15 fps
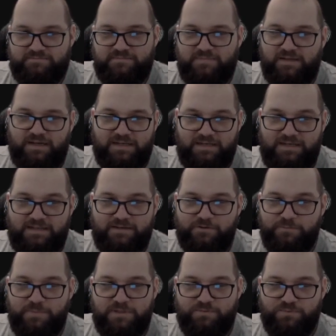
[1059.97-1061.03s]
a little
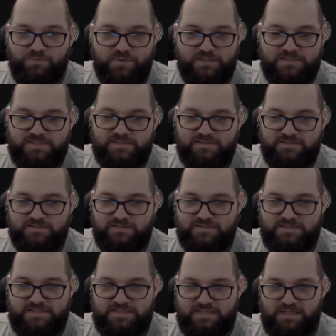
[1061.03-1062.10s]
bit worse
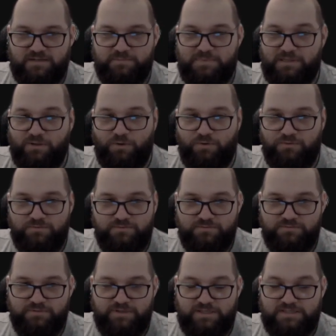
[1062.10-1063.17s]
Sing Below
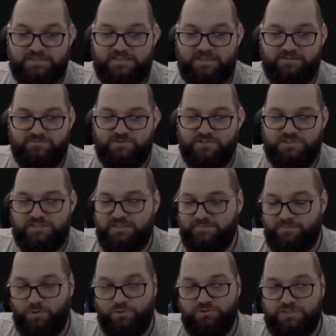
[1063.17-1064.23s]
instead of just the
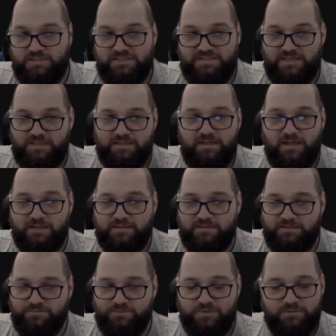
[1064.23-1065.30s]
most insane card in
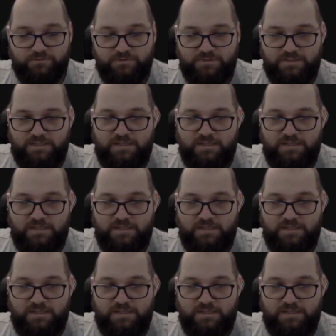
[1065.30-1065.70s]
the world.